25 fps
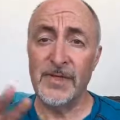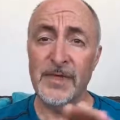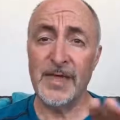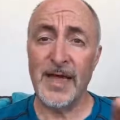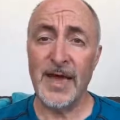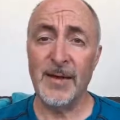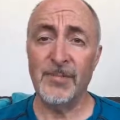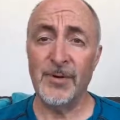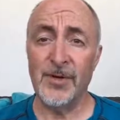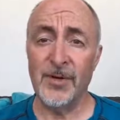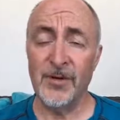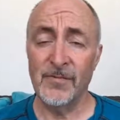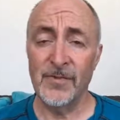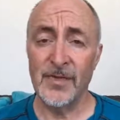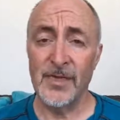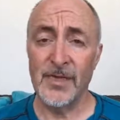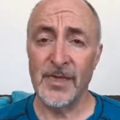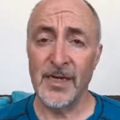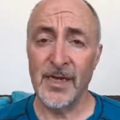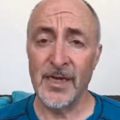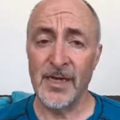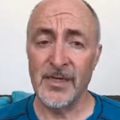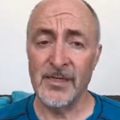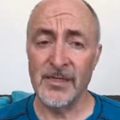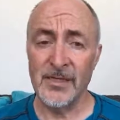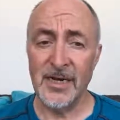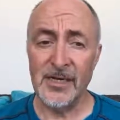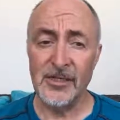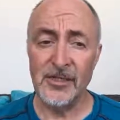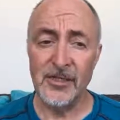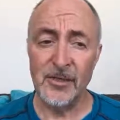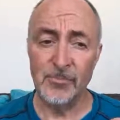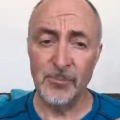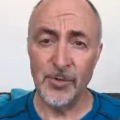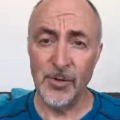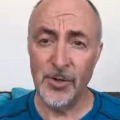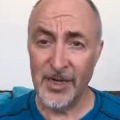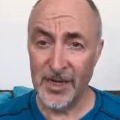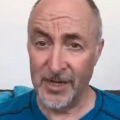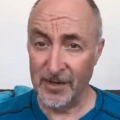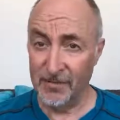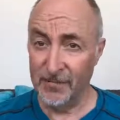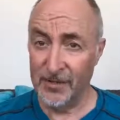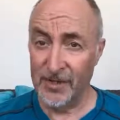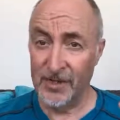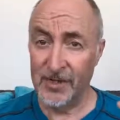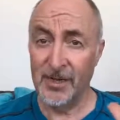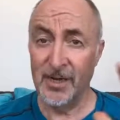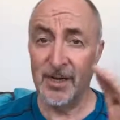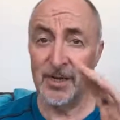that happened over the day. It's actually a bookend for
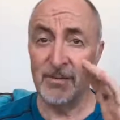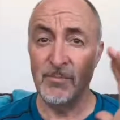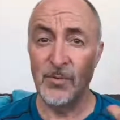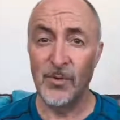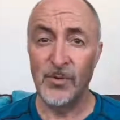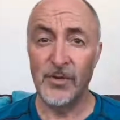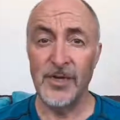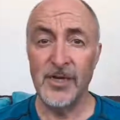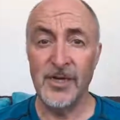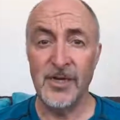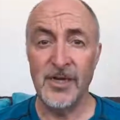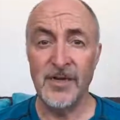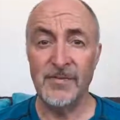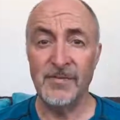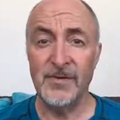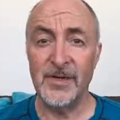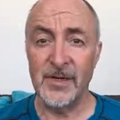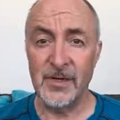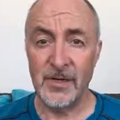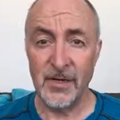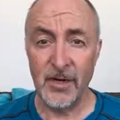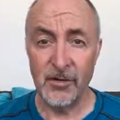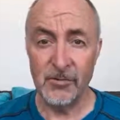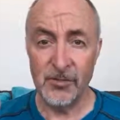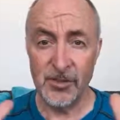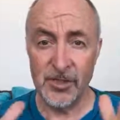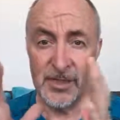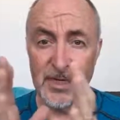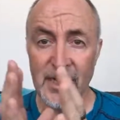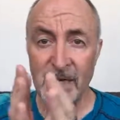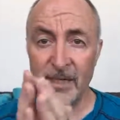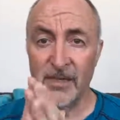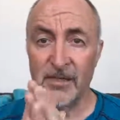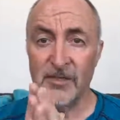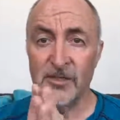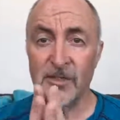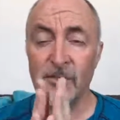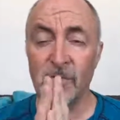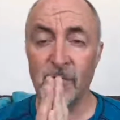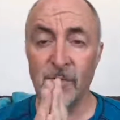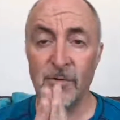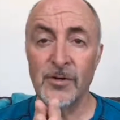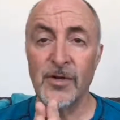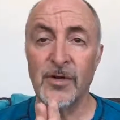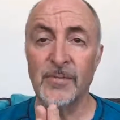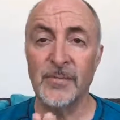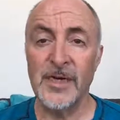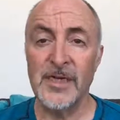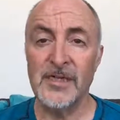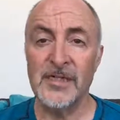the day, morning and evening, and it goes together, two
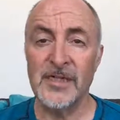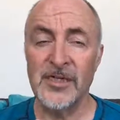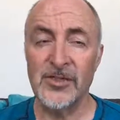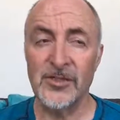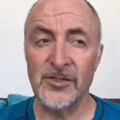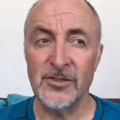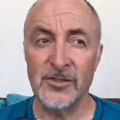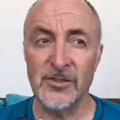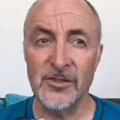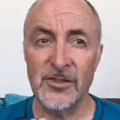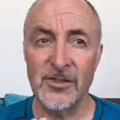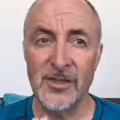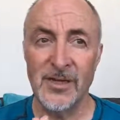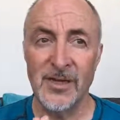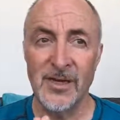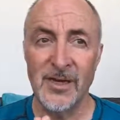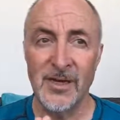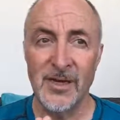audio meditations.